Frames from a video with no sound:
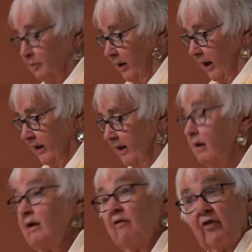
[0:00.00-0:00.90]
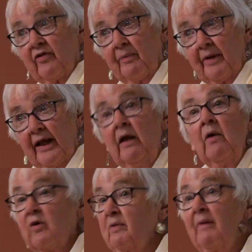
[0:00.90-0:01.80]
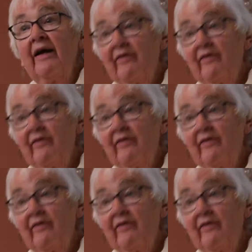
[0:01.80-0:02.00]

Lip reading: pregnant, visibly, with my